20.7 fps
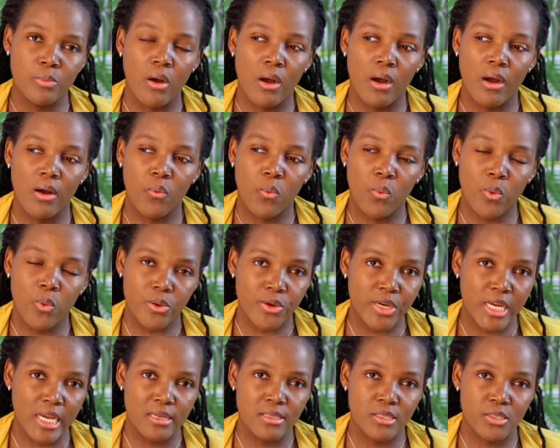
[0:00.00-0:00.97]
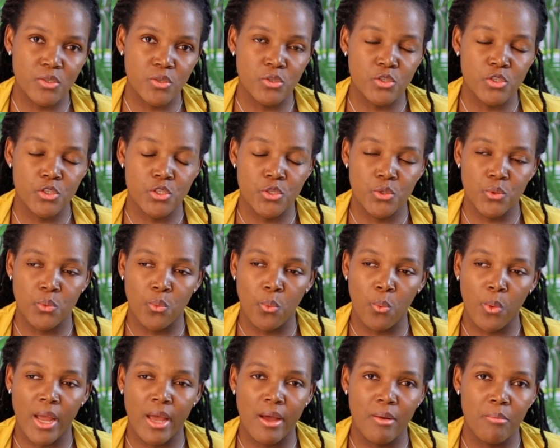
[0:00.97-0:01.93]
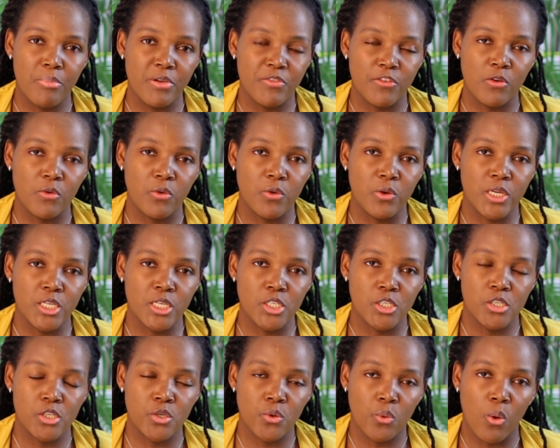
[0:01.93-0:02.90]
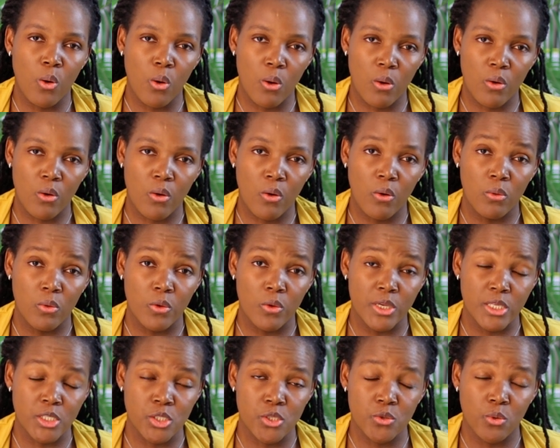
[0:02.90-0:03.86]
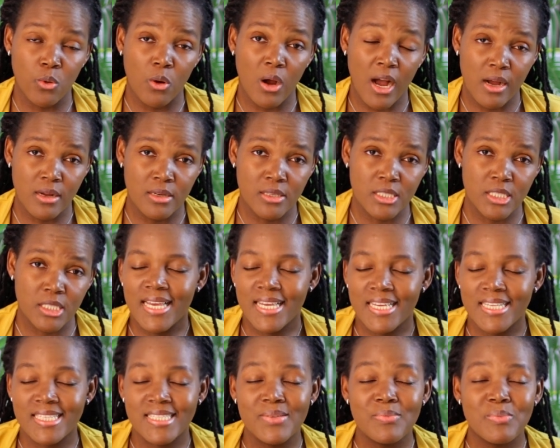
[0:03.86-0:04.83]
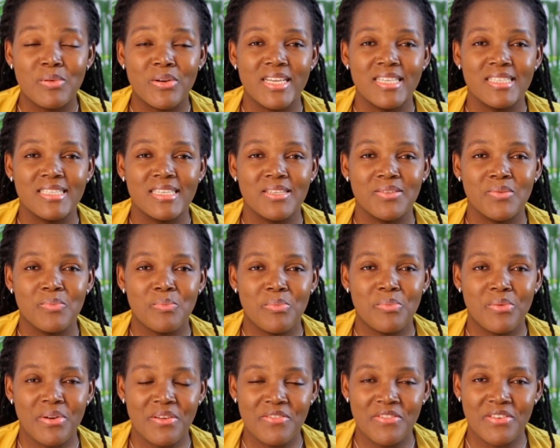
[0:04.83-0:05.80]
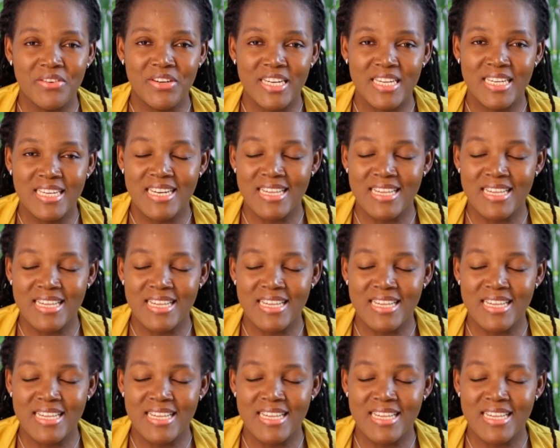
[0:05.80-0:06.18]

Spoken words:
warriors used to wear before going to war or going to hunt. It symbolizes bravery.